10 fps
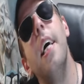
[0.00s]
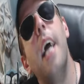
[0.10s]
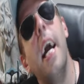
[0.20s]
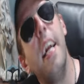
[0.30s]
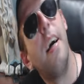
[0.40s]

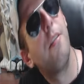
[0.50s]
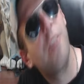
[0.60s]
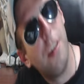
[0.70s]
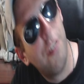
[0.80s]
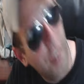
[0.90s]
And now he's
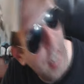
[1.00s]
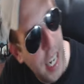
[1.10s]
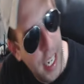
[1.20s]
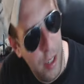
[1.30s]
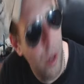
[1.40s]
going to try to
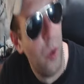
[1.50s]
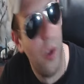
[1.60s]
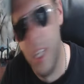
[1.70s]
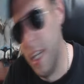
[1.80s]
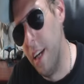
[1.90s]
act
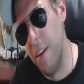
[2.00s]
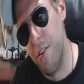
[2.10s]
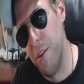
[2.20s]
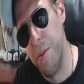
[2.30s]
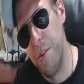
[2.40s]
cool, and I
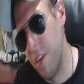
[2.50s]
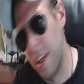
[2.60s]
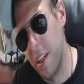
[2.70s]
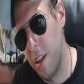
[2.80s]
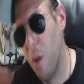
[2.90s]
assume it's
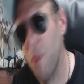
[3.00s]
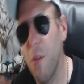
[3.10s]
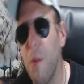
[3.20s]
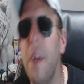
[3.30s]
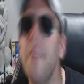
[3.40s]
not going to go over
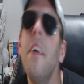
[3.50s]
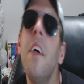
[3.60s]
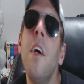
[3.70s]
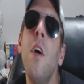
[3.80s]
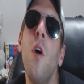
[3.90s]
well.
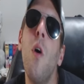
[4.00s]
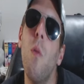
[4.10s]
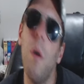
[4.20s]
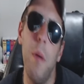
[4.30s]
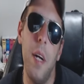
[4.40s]

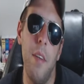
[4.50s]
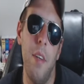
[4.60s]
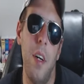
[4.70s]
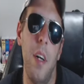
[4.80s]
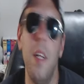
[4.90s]
Well,
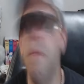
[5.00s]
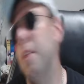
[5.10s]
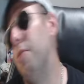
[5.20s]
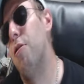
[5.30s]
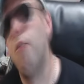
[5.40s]
whatever. I'll let
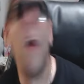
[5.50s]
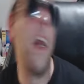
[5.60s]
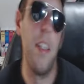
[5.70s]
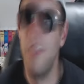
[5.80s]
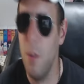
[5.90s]
my
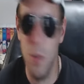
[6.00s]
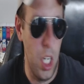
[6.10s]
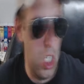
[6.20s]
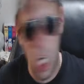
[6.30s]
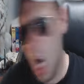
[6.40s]
strength do the
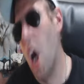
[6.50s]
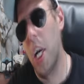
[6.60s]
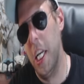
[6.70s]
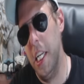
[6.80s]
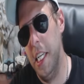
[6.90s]

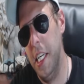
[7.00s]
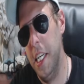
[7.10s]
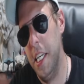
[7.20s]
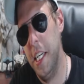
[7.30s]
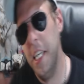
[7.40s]
talking.
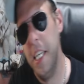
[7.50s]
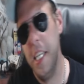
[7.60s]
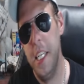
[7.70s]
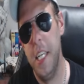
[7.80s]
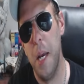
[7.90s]

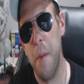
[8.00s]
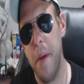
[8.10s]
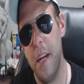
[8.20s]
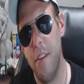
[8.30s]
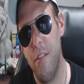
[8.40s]
You
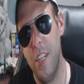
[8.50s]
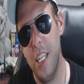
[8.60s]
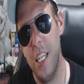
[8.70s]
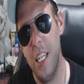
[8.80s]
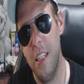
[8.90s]
better see
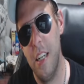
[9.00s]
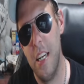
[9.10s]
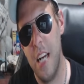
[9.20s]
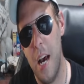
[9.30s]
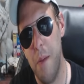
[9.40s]
an
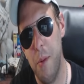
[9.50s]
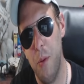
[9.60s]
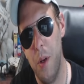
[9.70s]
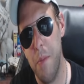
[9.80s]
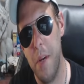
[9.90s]
undeniable
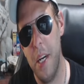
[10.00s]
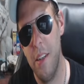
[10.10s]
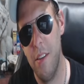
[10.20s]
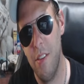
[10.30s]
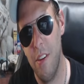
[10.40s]
win by
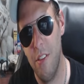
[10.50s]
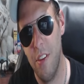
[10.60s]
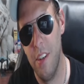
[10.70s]
decision.